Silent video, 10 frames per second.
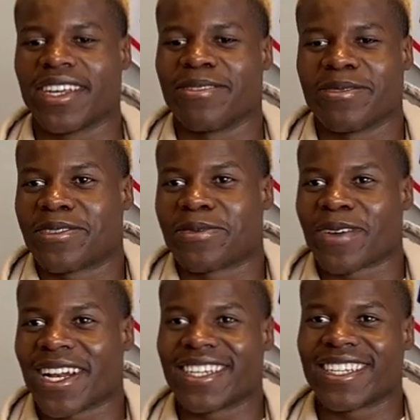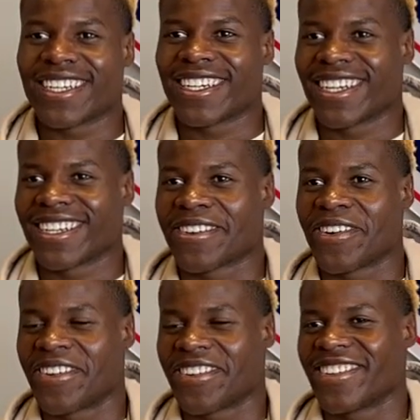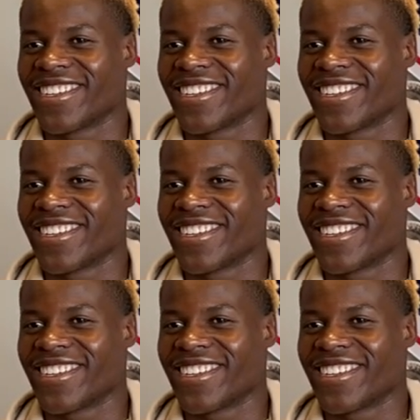Which is what I did, and I scored.